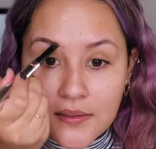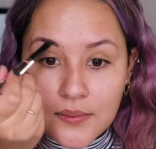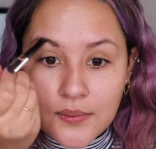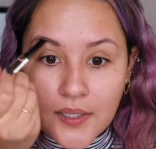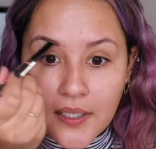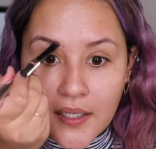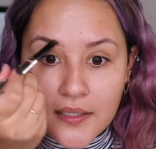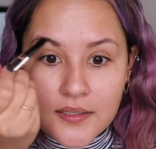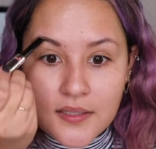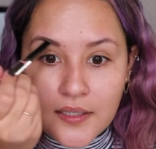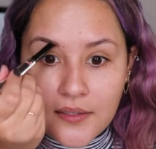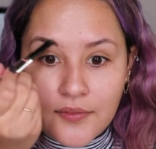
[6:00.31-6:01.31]
we had
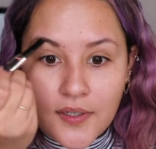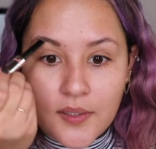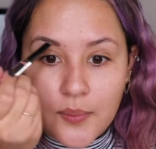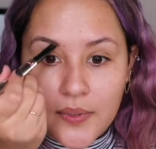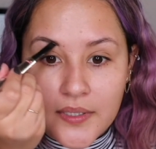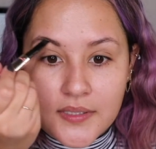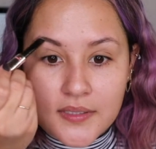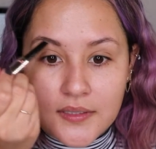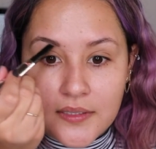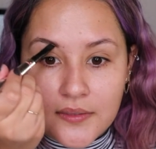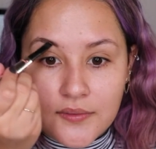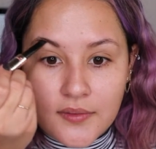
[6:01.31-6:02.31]
to like find a place to
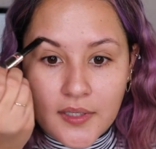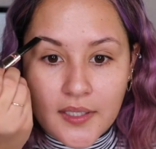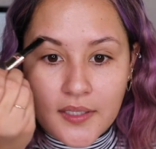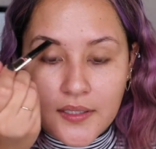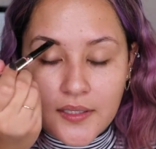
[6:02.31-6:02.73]
live, right?